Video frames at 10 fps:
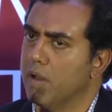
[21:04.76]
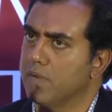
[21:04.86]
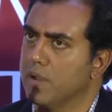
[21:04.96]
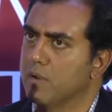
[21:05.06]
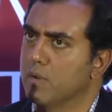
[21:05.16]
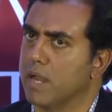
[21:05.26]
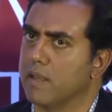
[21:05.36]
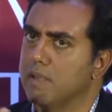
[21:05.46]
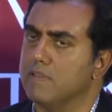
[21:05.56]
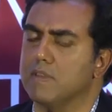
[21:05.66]
half an hour to
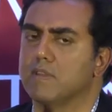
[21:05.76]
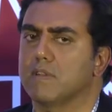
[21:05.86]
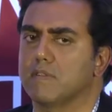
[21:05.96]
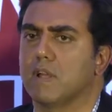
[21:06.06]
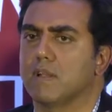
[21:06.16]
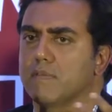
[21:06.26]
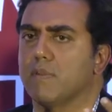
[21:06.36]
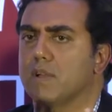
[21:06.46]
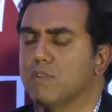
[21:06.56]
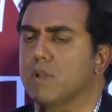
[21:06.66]
get an ECG result. If
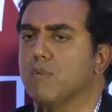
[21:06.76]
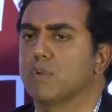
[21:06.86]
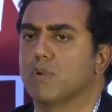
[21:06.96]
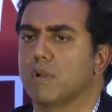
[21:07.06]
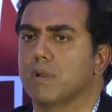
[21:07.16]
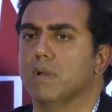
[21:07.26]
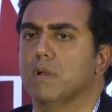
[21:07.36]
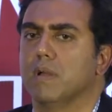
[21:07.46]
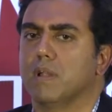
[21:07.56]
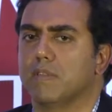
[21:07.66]
you actually go to your,
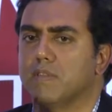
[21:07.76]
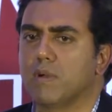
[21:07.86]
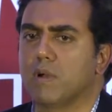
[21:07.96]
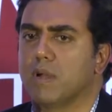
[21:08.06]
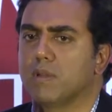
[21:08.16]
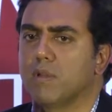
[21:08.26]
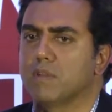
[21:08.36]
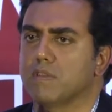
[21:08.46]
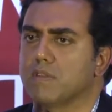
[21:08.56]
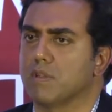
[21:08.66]
let's say, your
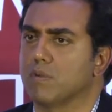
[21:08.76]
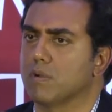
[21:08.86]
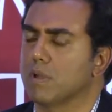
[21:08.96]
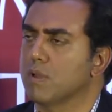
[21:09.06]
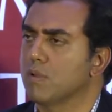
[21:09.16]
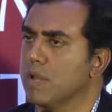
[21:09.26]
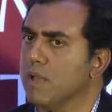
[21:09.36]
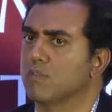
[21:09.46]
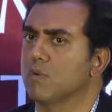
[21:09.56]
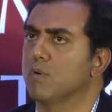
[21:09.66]
cardiologist, and it
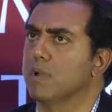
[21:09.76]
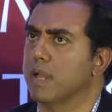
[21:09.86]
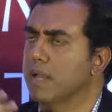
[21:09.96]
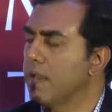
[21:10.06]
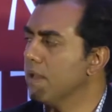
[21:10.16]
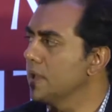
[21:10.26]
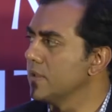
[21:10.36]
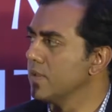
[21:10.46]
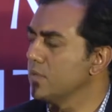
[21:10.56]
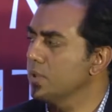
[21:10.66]
has to go and get
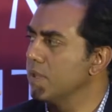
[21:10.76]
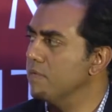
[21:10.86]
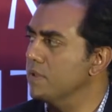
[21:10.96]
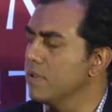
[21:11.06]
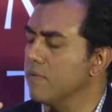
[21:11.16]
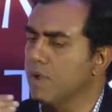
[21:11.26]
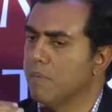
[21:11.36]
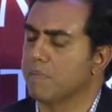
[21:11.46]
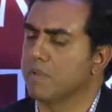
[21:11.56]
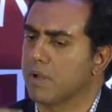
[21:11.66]
analyzed. And what they've
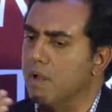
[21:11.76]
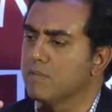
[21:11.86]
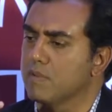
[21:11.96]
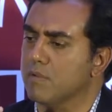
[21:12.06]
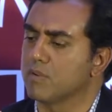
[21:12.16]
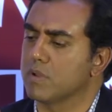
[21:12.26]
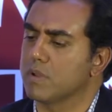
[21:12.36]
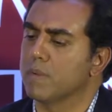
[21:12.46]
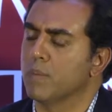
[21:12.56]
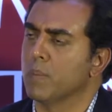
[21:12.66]
come up with a cloud
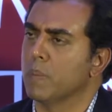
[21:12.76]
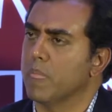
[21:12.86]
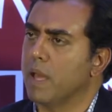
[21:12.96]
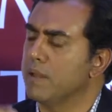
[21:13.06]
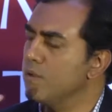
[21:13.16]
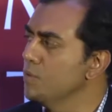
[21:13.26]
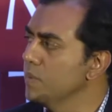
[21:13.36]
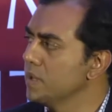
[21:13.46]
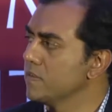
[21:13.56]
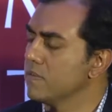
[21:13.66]
solution, and in 2
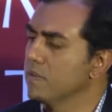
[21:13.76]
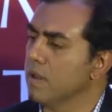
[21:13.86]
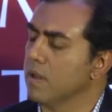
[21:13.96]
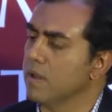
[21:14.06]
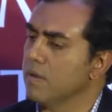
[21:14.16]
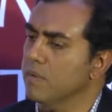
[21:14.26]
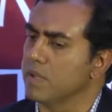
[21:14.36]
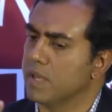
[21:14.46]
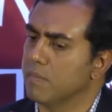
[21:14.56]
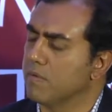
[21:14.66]
minutes,
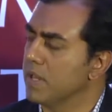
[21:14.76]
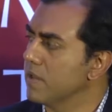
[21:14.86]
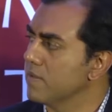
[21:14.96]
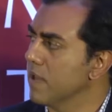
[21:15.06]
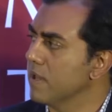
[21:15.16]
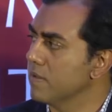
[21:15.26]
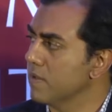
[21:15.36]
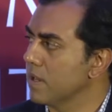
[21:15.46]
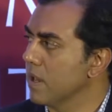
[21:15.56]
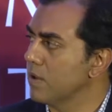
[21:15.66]
with a team of data
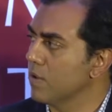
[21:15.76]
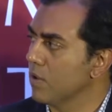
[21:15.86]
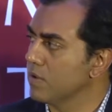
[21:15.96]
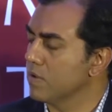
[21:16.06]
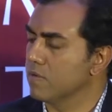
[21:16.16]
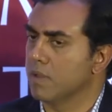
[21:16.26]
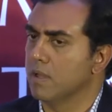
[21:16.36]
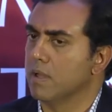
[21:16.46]
scientists and cardiologists,